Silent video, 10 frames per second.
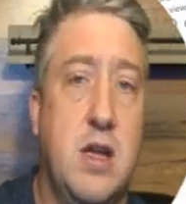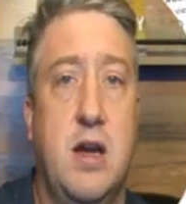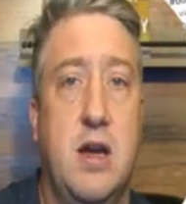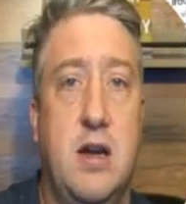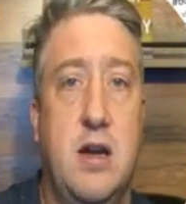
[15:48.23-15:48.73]

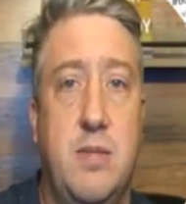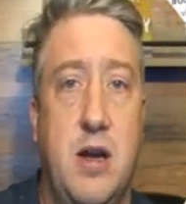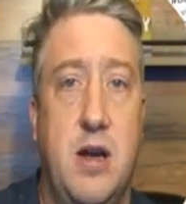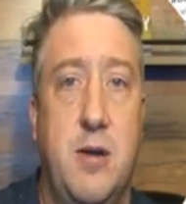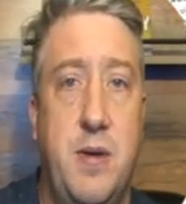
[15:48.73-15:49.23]
um,
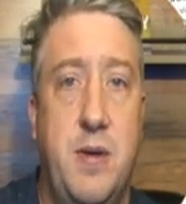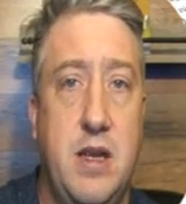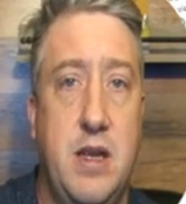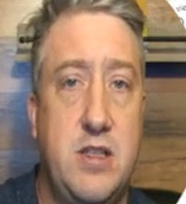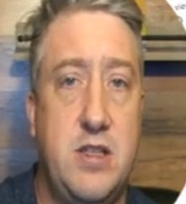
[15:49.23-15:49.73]
up on
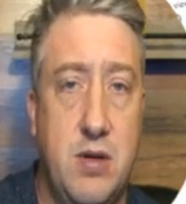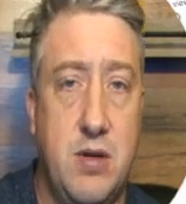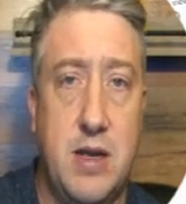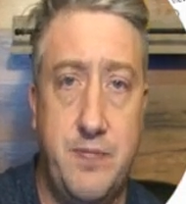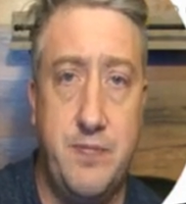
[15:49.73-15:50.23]

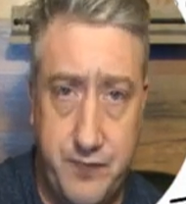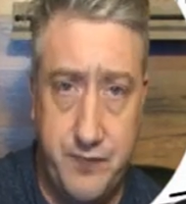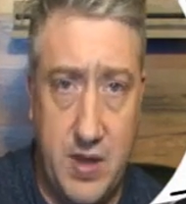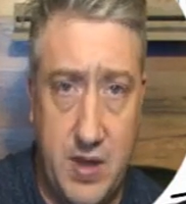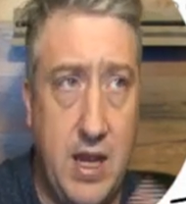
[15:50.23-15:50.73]
Instagram
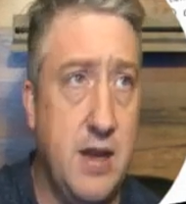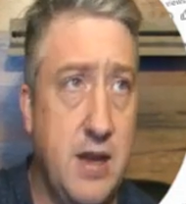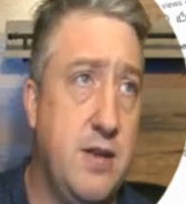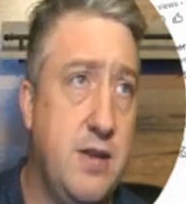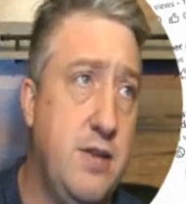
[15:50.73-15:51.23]

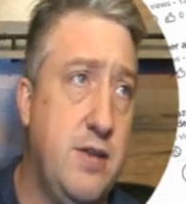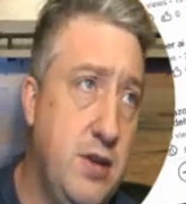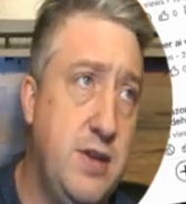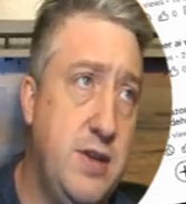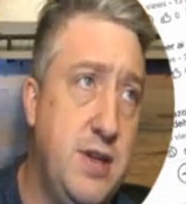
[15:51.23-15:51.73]
and
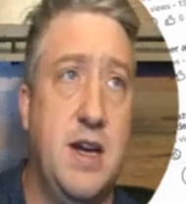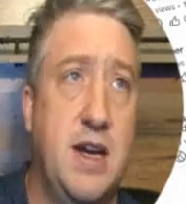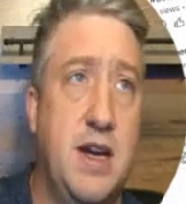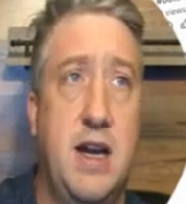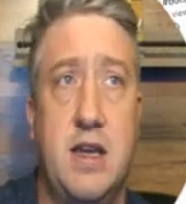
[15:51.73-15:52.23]

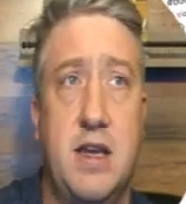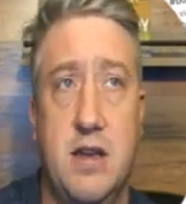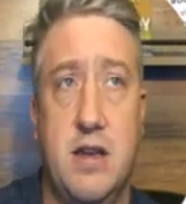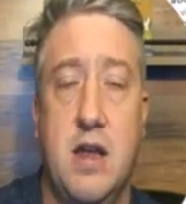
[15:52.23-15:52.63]
TikTok and